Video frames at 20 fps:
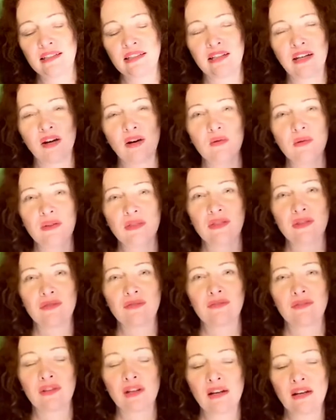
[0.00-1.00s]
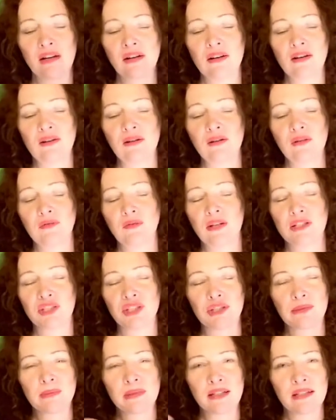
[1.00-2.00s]
go with the flow of what
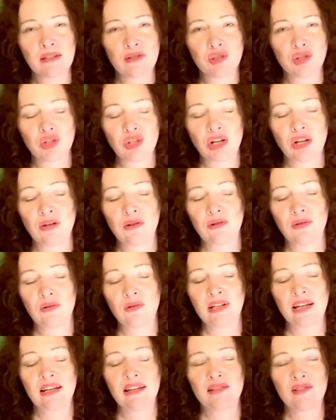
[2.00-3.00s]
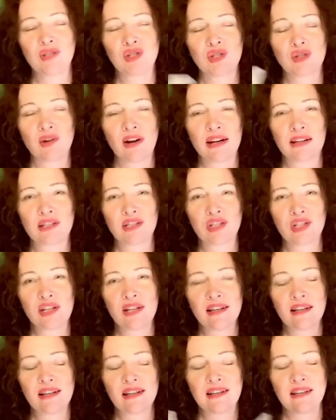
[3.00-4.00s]
you're being shown, and
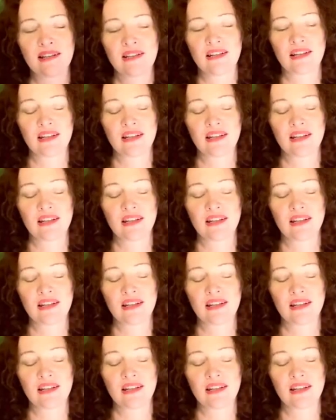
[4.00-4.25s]
direction.